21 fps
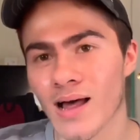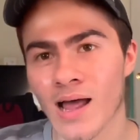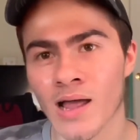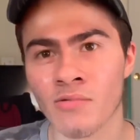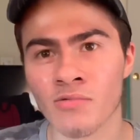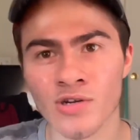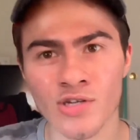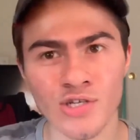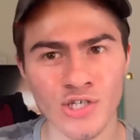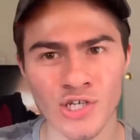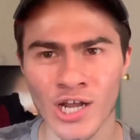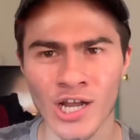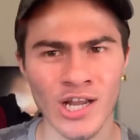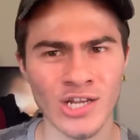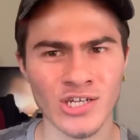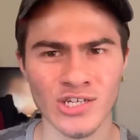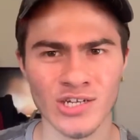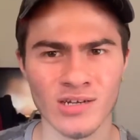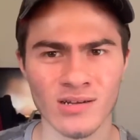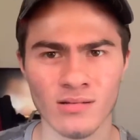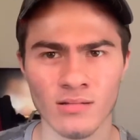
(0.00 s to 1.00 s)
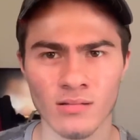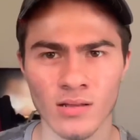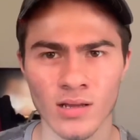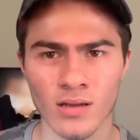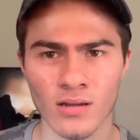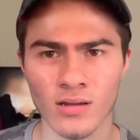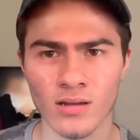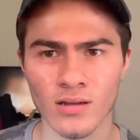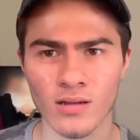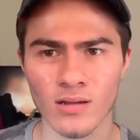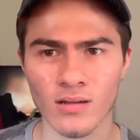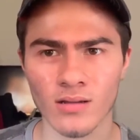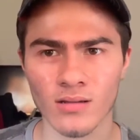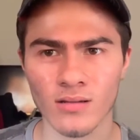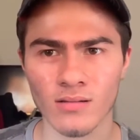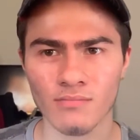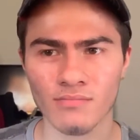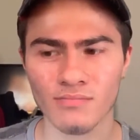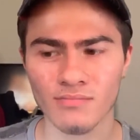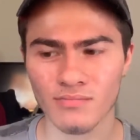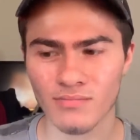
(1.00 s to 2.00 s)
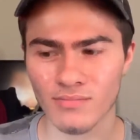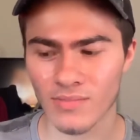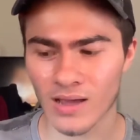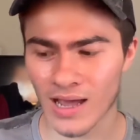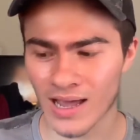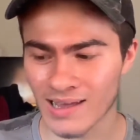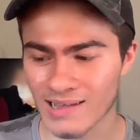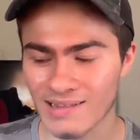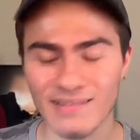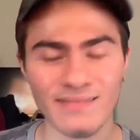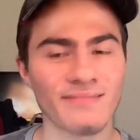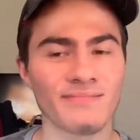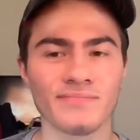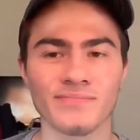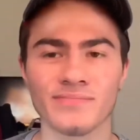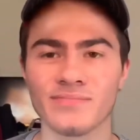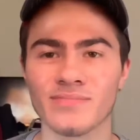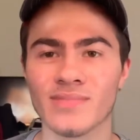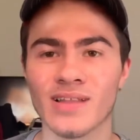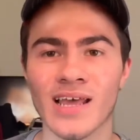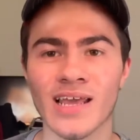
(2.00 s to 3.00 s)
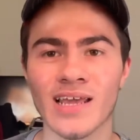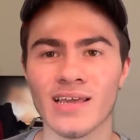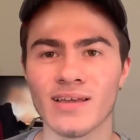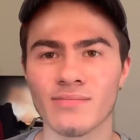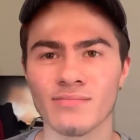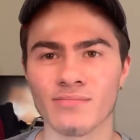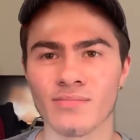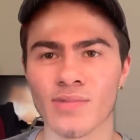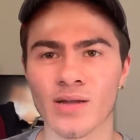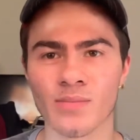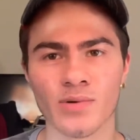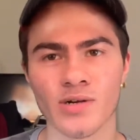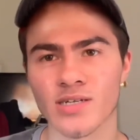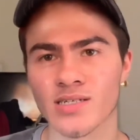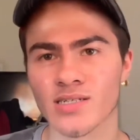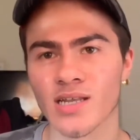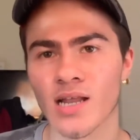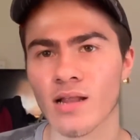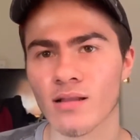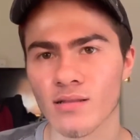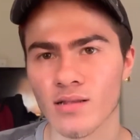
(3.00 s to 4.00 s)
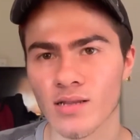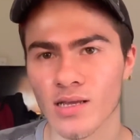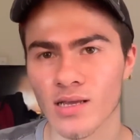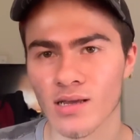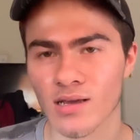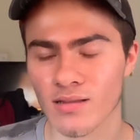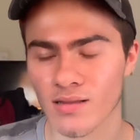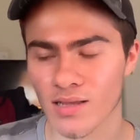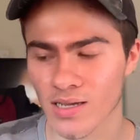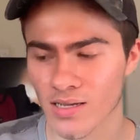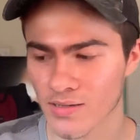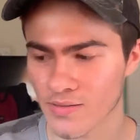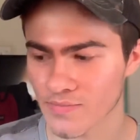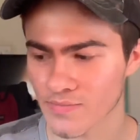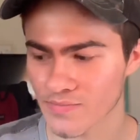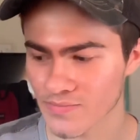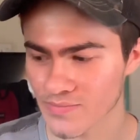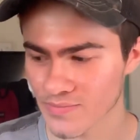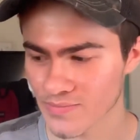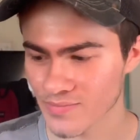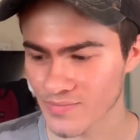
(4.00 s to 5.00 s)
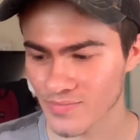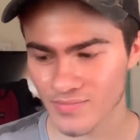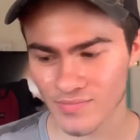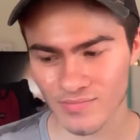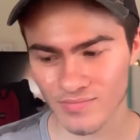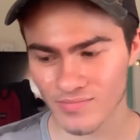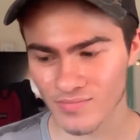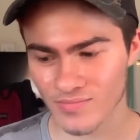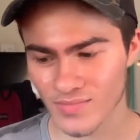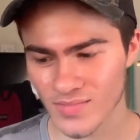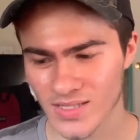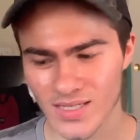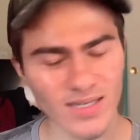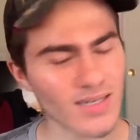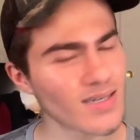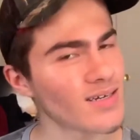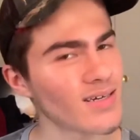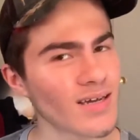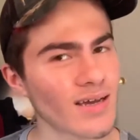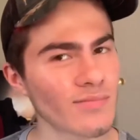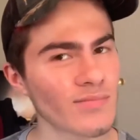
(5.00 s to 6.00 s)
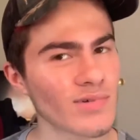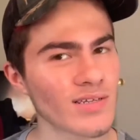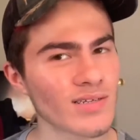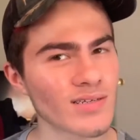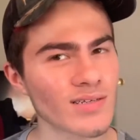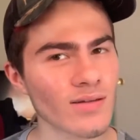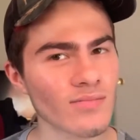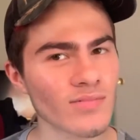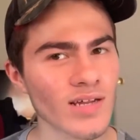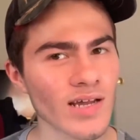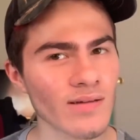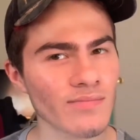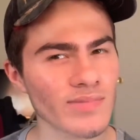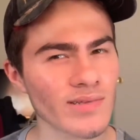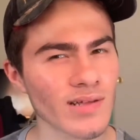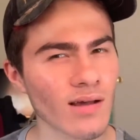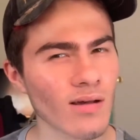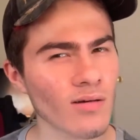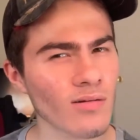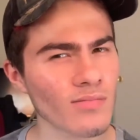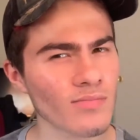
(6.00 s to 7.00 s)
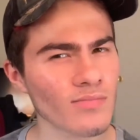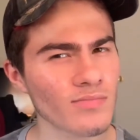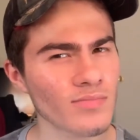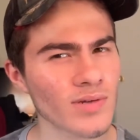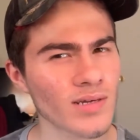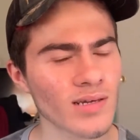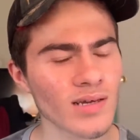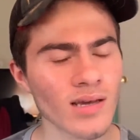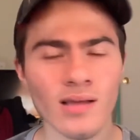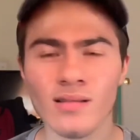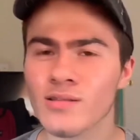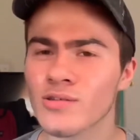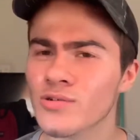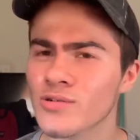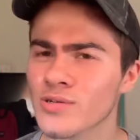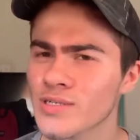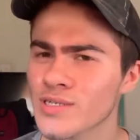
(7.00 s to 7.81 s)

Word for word: I wouldn't change it. Like I like my personality. Like I mean, sometimes I'll be a little